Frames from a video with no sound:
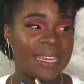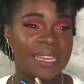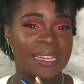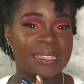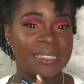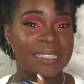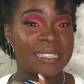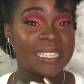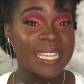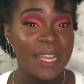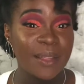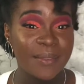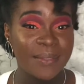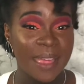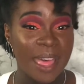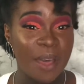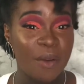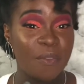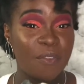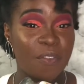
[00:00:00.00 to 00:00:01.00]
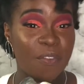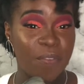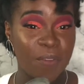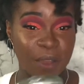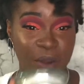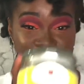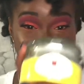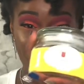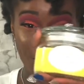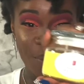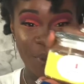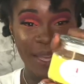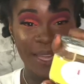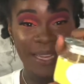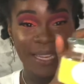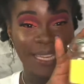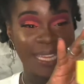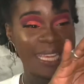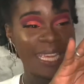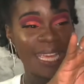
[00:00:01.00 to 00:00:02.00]
It sells out very
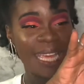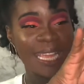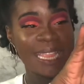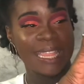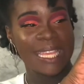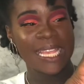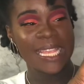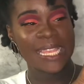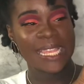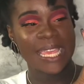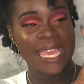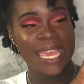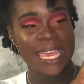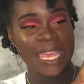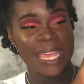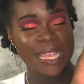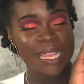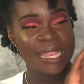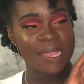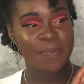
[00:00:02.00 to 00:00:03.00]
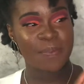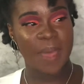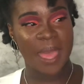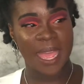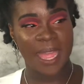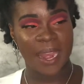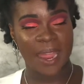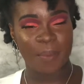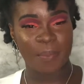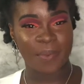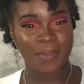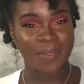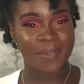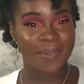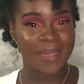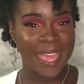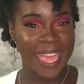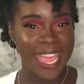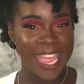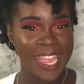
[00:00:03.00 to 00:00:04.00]
quickly. This is Pineapple
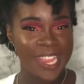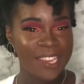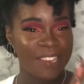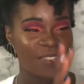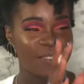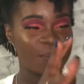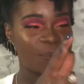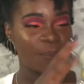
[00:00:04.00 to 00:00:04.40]
Sage.